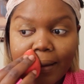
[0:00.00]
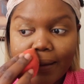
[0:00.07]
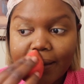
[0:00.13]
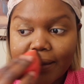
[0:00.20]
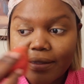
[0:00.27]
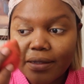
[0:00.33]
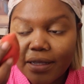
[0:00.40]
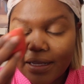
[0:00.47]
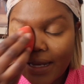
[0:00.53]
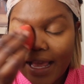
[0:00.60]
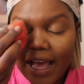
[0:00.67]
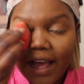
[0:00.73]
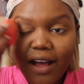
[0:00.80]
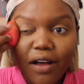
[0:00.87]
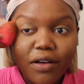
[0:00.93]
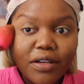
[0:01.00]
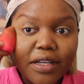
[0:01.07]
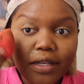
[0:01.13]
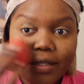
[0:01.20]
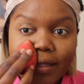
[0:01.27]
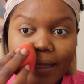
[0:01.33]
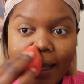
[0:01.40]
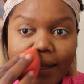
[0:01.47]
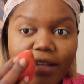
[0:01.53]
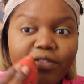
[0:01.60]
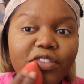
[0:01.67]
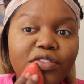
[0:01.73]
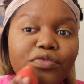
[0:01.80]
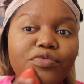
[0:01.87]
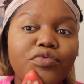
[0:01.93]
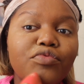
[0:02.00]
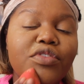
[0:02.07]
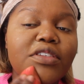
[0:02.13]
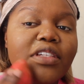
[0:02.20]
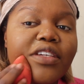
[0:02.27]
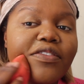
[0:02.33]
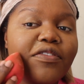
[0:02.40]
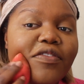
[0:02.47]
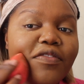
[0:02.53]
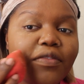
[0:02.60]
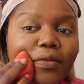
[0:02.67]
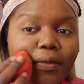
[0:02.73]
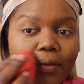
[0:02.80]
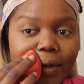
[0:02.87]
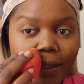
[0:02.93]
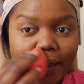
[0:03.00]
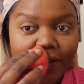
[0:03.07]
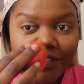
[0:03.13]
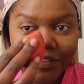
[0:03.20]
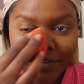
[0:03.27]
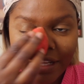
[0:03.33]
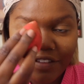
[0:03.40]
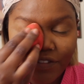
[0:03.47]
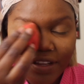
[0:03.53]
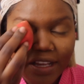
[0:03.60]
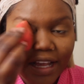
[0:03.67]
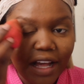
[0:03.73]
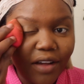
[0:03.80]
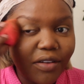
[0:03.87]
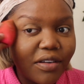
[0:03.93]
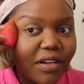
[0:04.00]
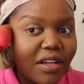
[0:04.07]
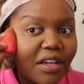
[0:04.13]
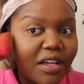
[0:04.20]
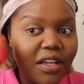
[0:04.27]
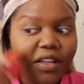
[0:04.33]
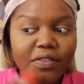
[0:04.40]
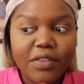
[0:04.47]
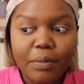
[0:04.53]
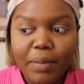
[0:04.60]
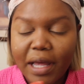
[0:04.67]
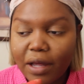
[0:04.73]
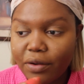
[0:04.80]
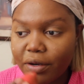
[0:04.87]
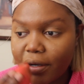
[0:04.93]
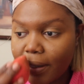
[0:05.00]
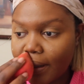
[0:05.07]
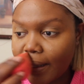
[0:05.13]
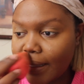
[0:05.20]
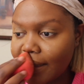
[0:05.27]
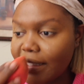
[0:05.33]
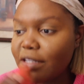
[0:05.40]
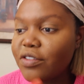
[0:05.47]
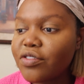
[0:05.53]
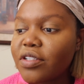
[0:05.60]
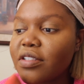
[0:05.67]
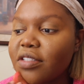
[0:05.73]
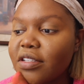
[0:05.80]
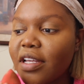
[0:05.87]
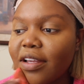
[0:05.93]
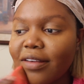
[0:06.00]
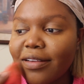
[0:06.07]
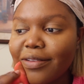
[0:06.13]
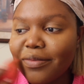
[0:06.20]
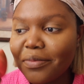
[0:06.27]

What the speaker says: Because look at how it's kind of just really fluffing out the powder. That's interesting.